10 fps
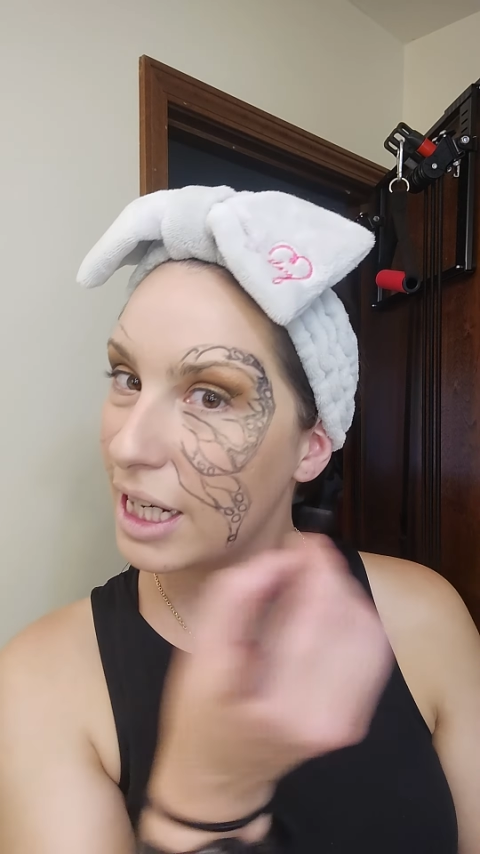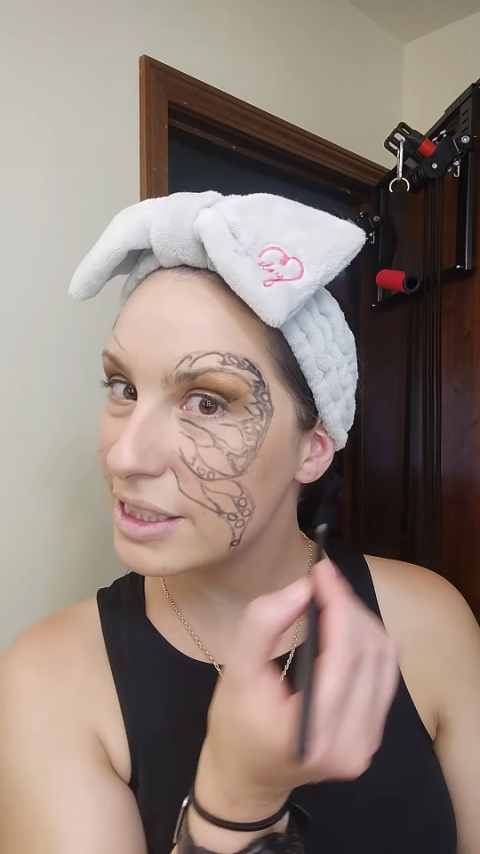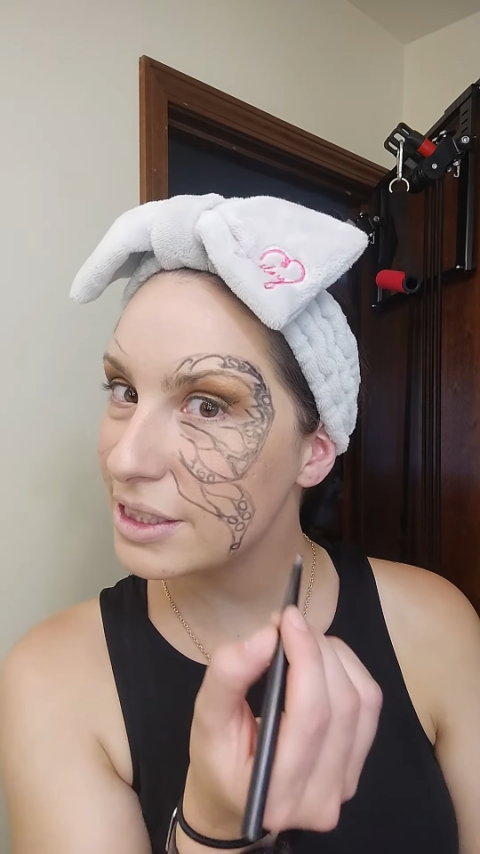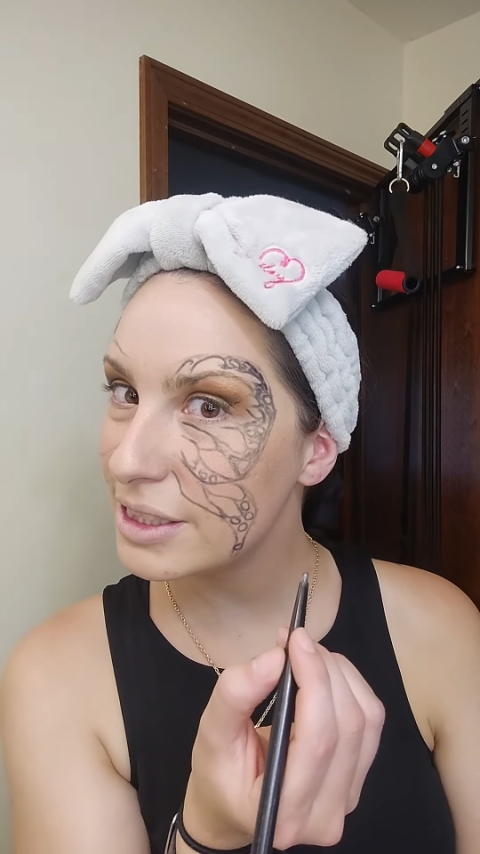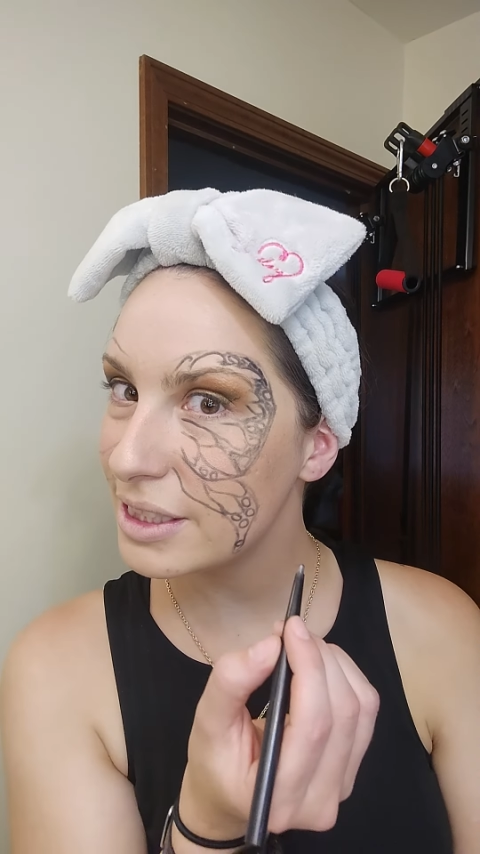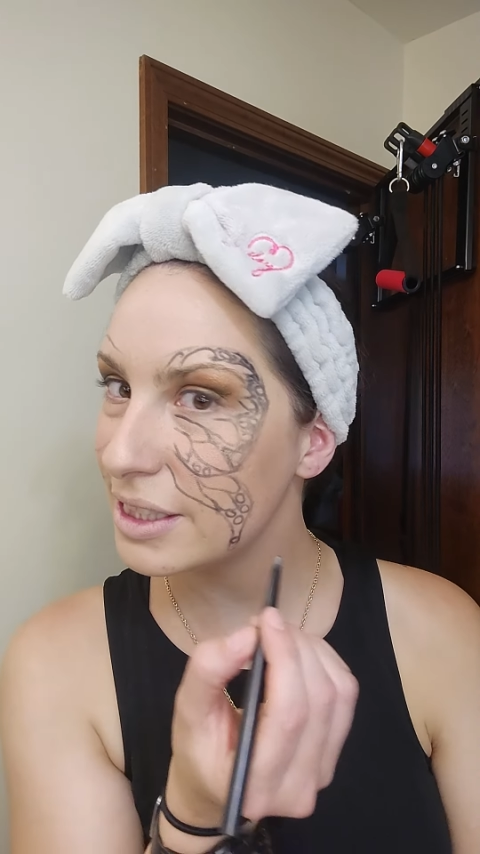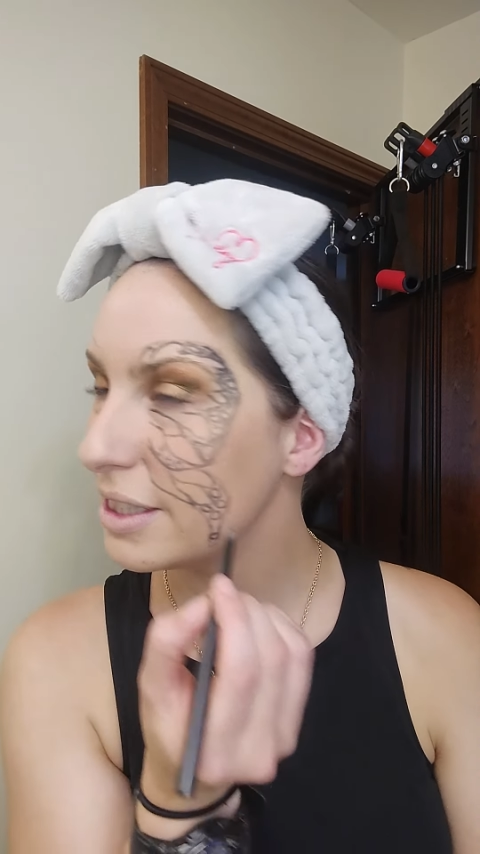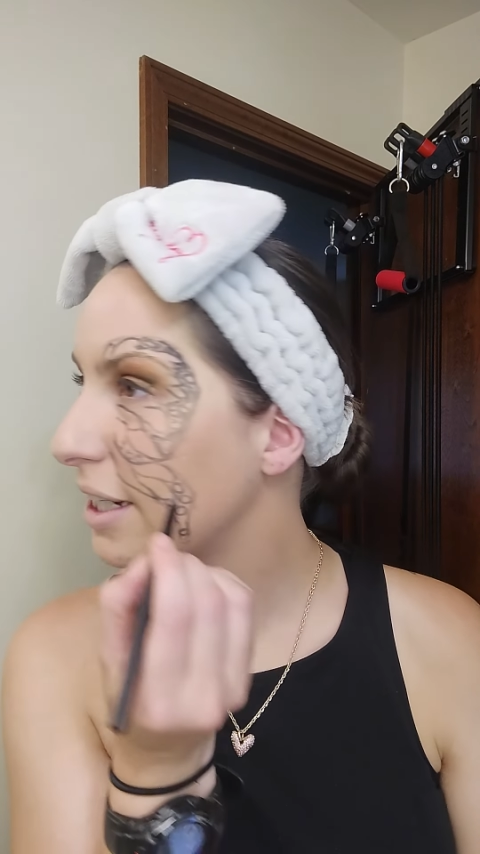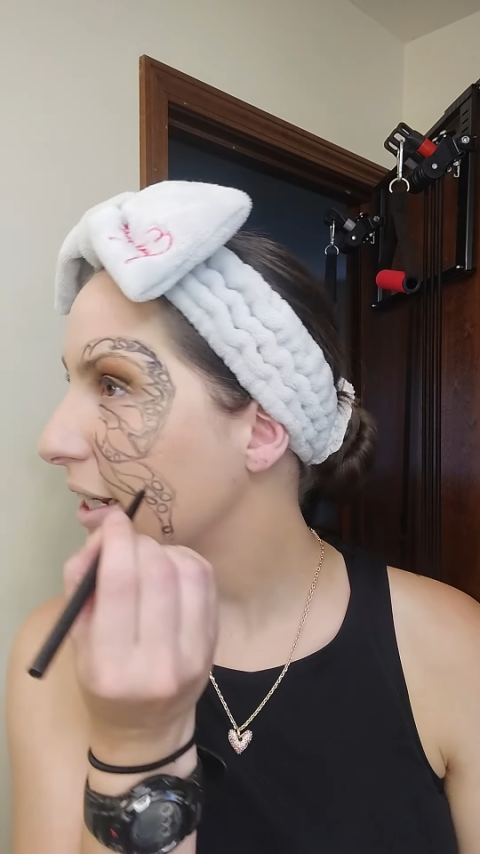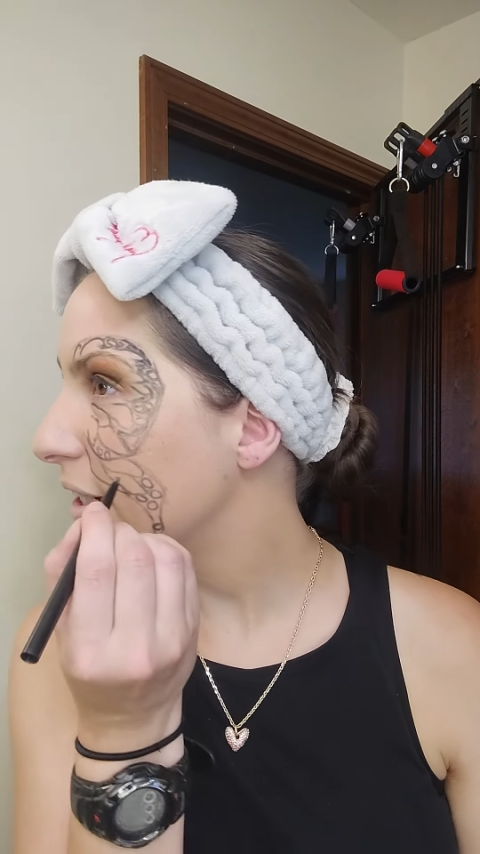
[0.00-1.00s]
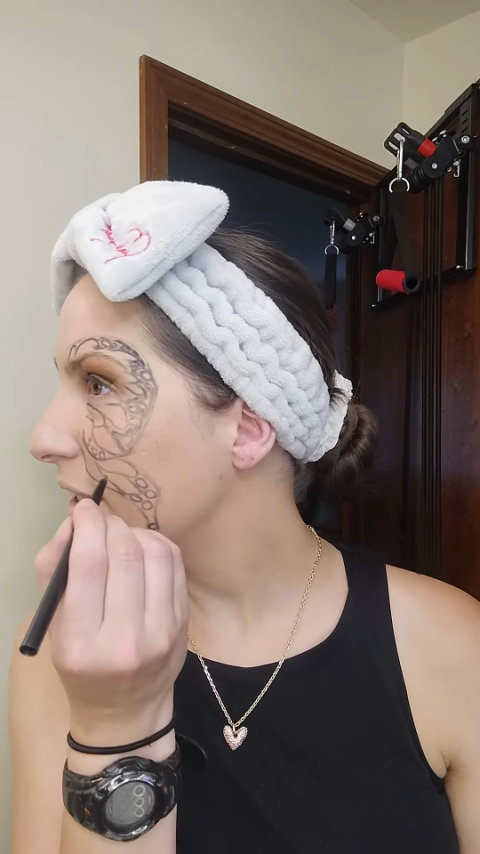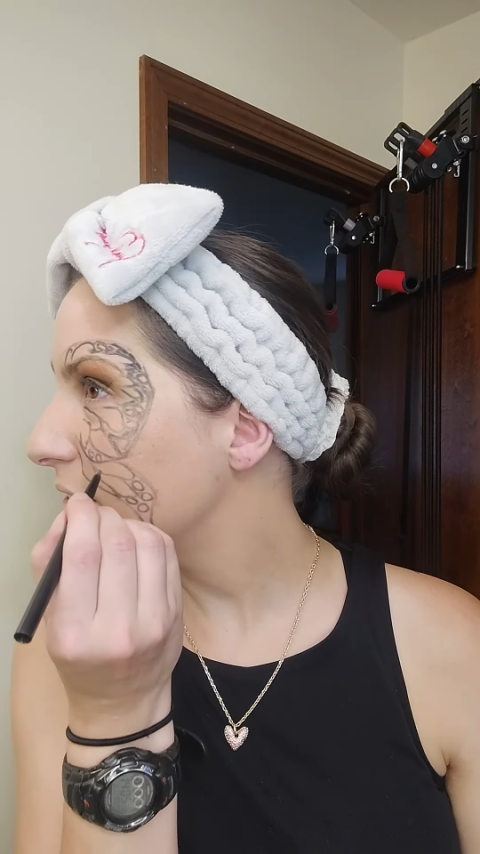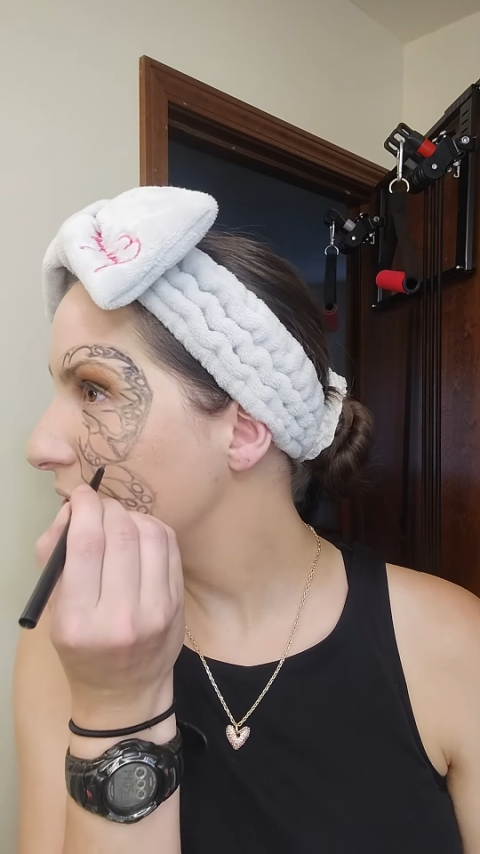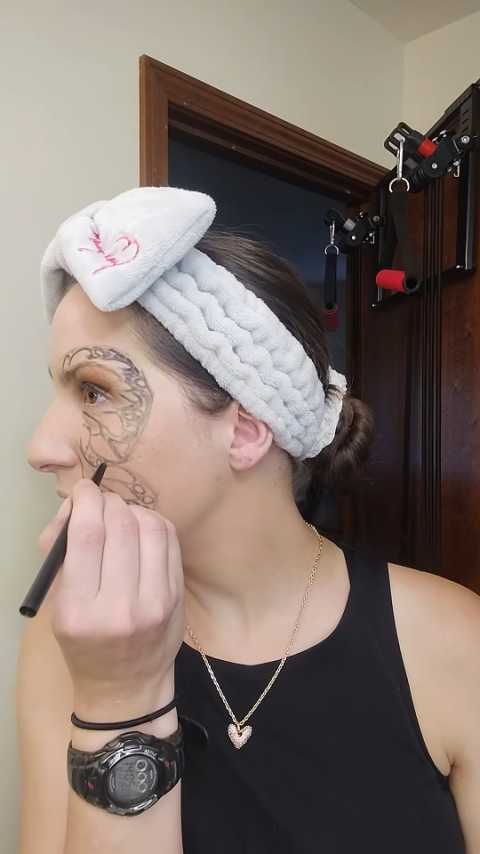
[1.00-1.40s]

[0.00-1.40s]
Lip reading: as you see, it has